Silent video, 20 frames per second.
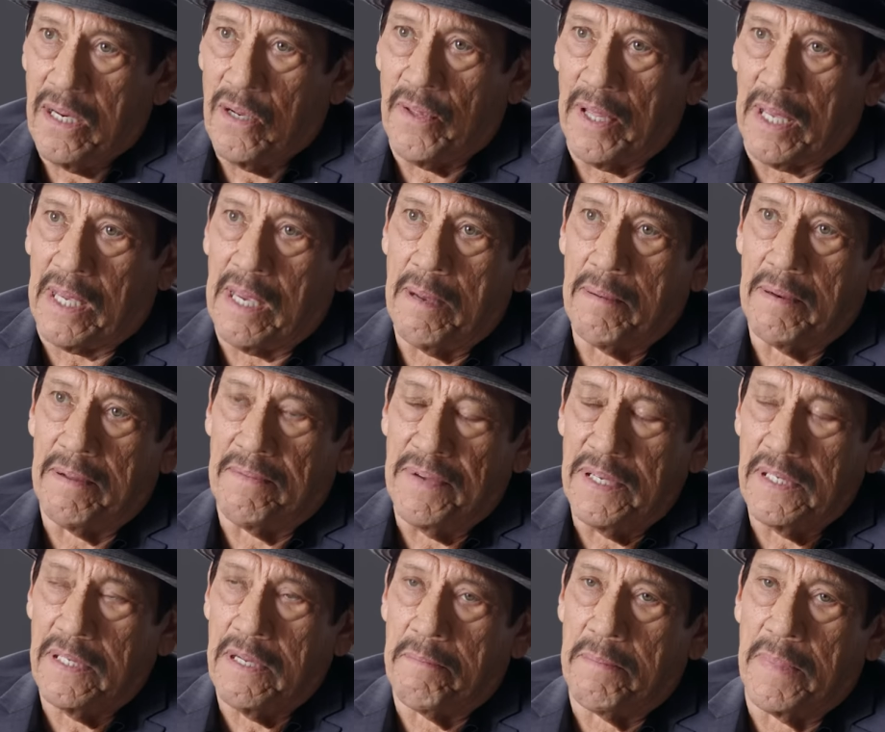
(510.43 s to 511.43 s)
You know, they came to
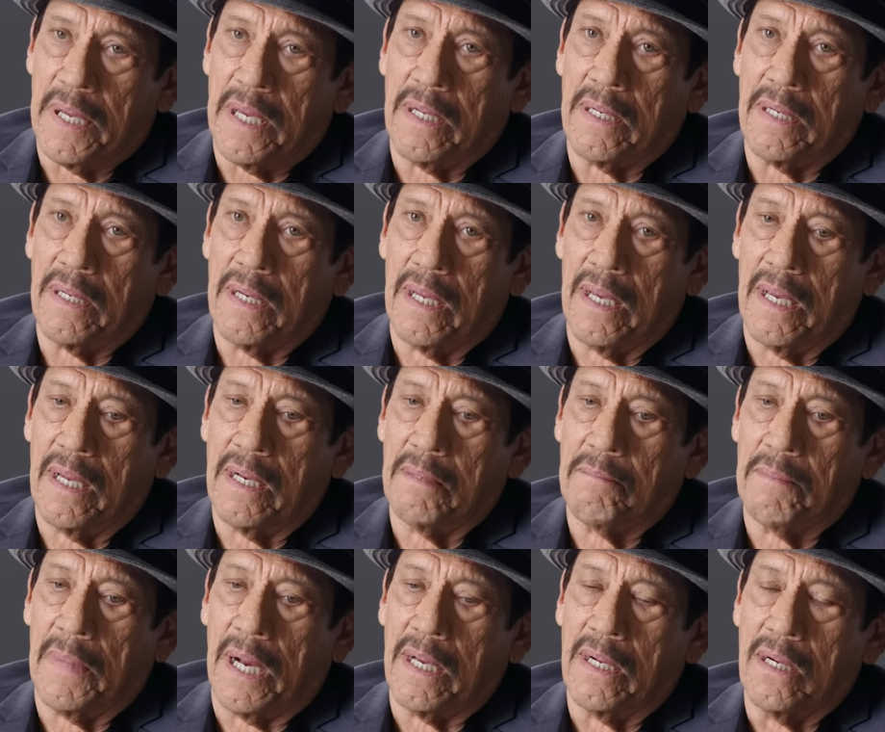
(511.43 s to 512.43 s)
visit me.
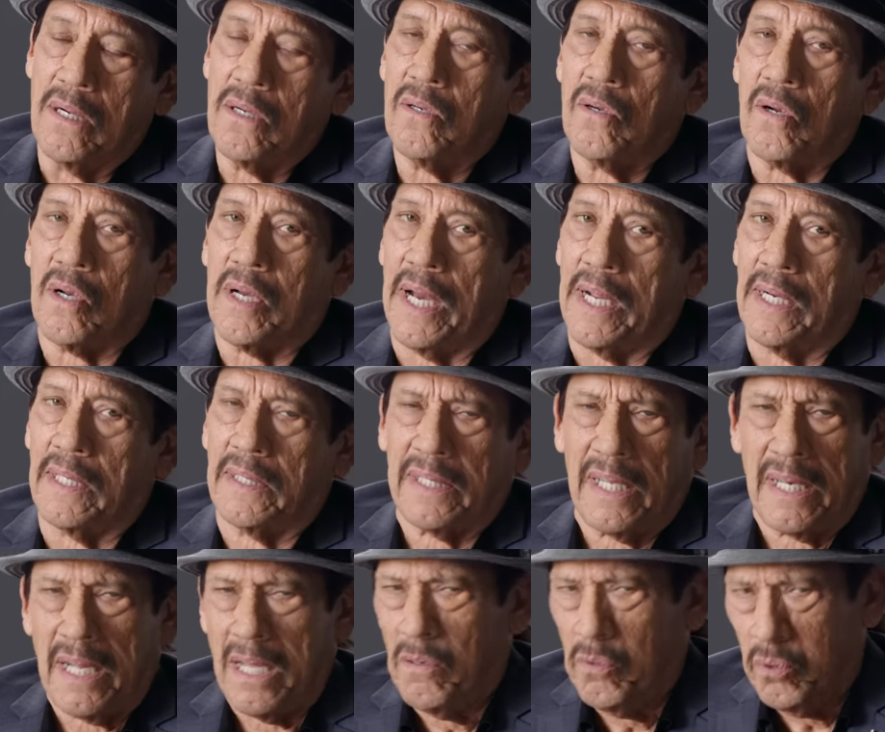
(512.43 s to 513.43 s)
And my uncle kind of
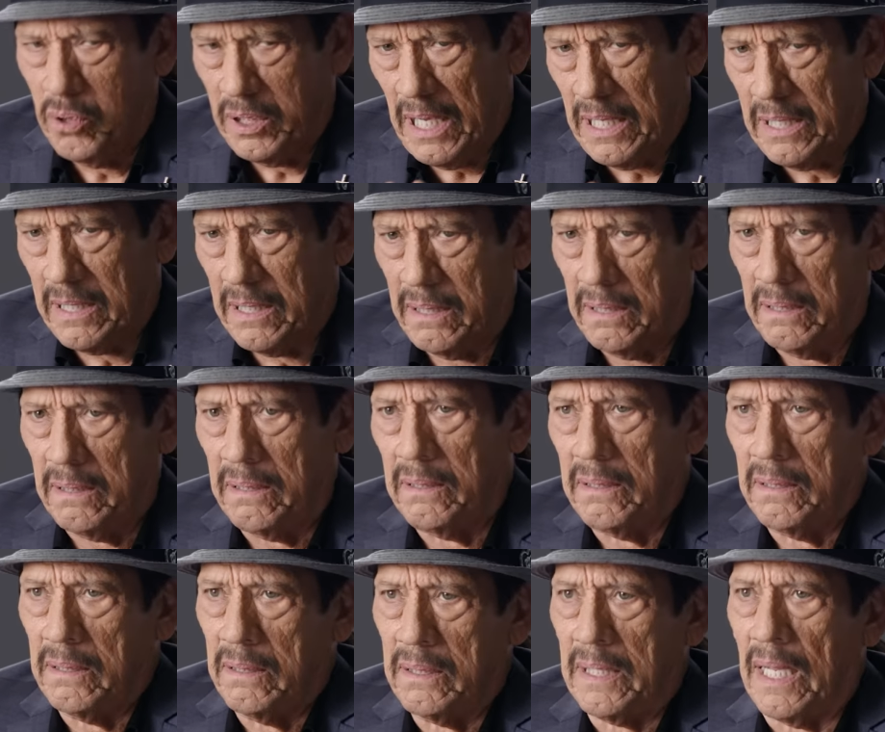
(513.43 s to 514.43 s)
said, hey, who's that
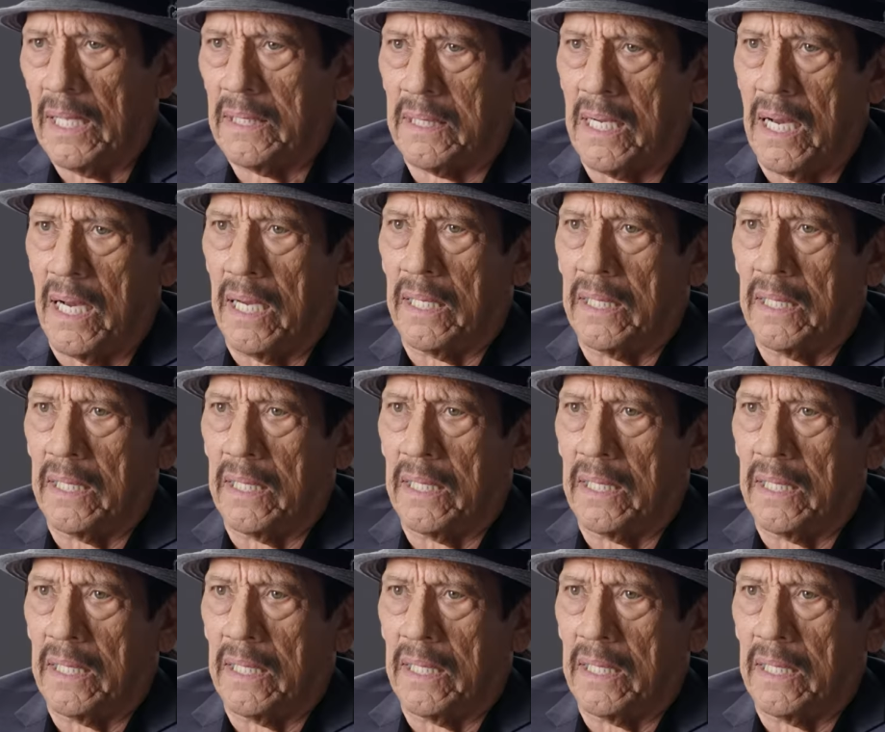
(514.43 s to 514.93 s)
guy?